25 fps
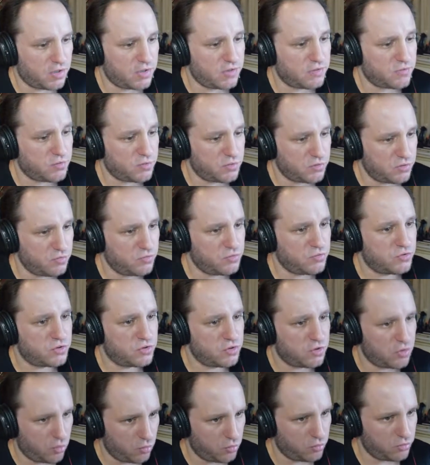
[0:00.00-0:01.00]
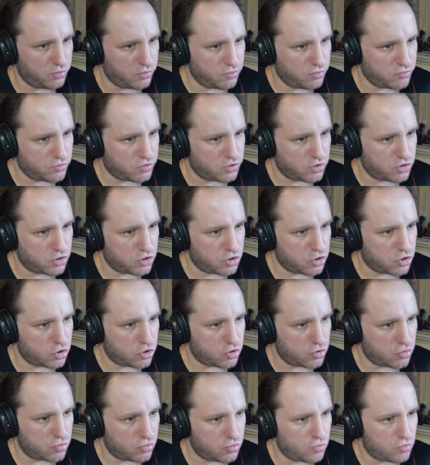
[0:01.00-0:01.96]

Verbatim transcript: and reduce coal usage.